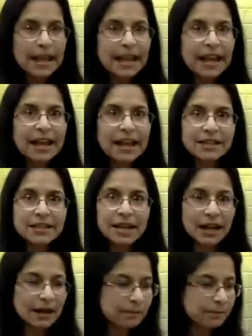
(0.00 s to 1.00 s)
And
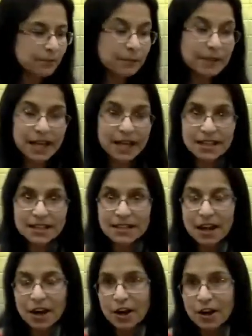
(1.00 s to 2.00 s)
because
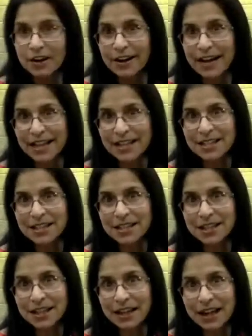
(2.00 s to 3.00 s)
our
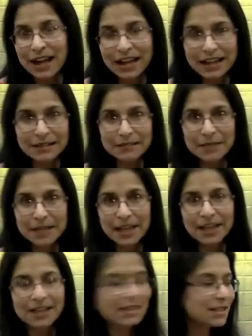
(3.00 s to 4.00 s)
next item
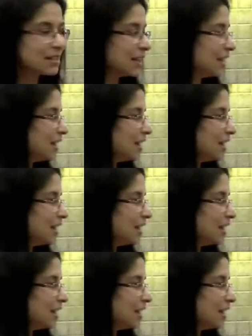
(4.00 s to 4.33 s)
is